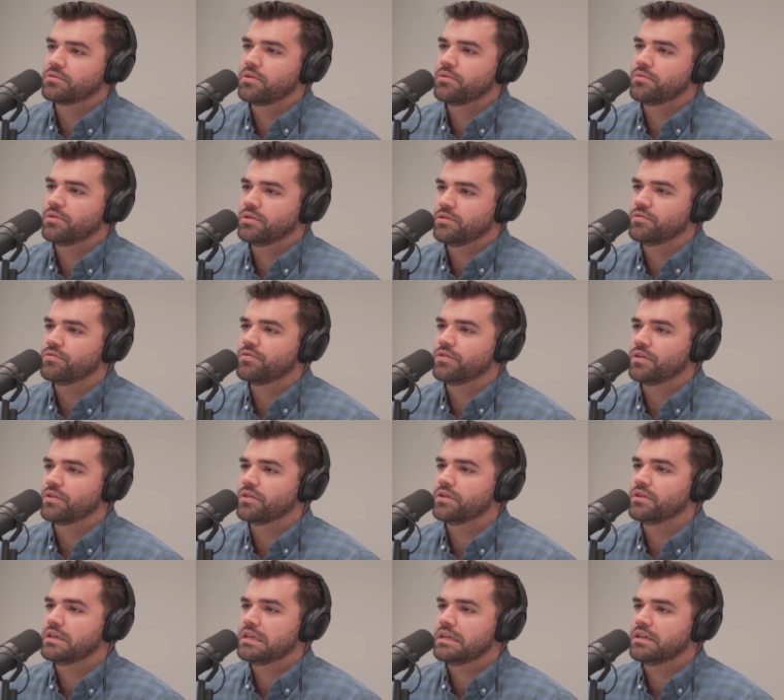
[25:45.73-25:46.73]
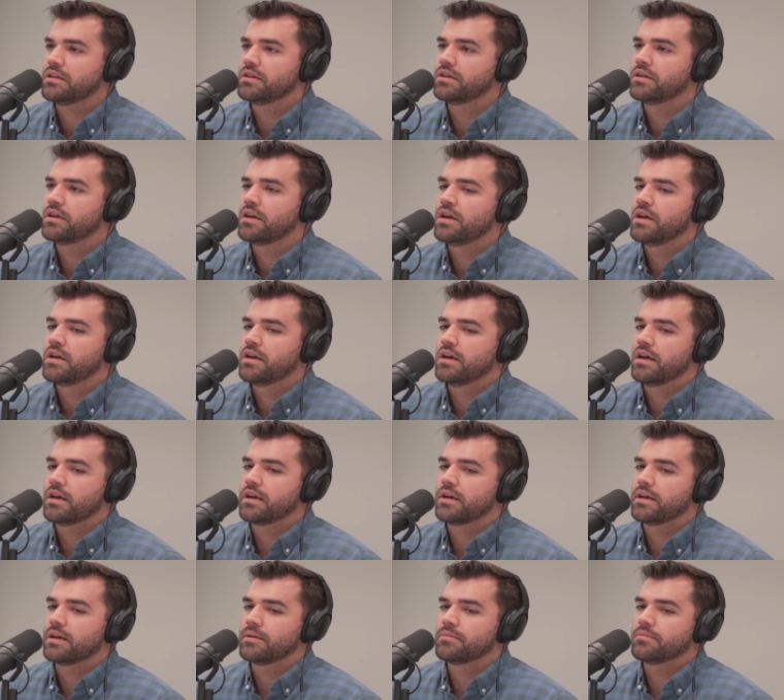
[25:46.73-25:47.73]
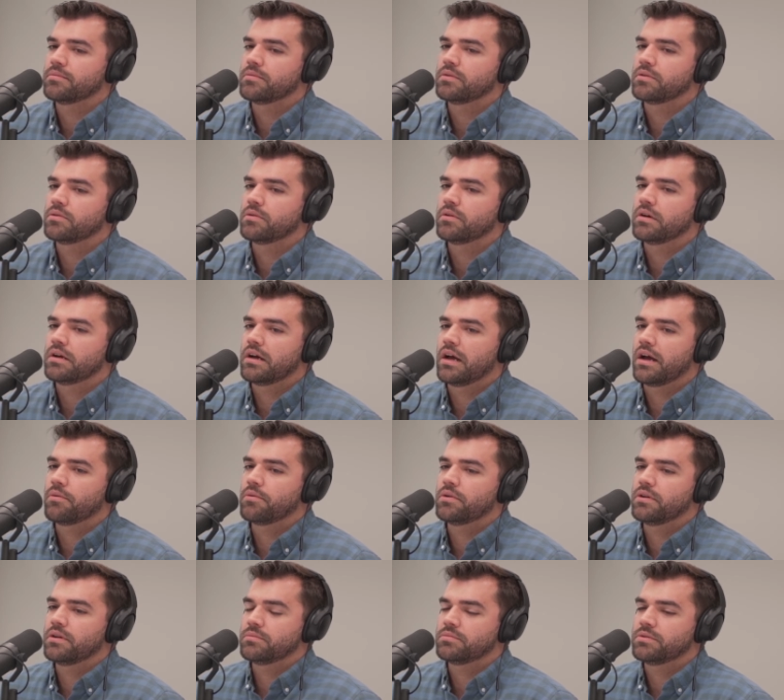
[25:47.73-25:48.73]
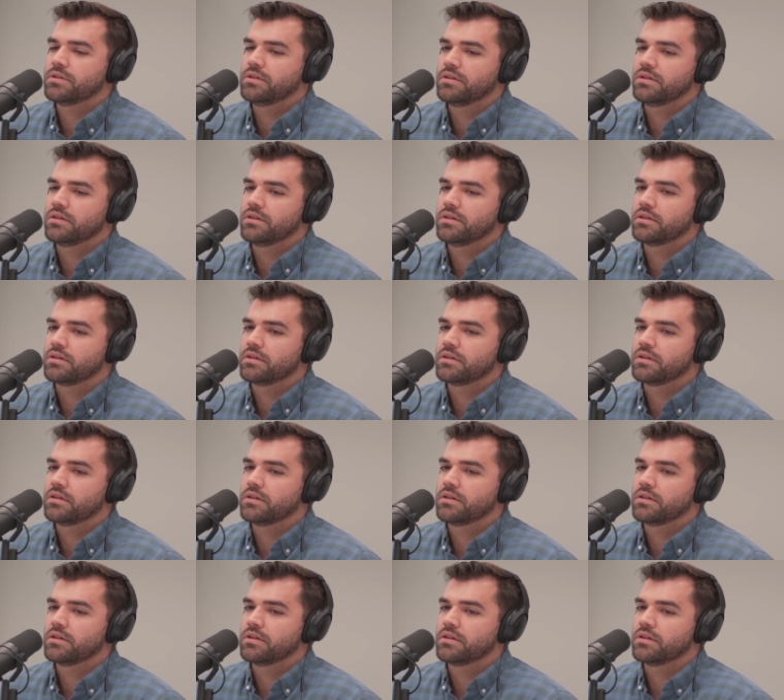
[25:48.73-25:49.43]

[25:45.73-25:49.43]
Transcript: We went to Philly, and I went up to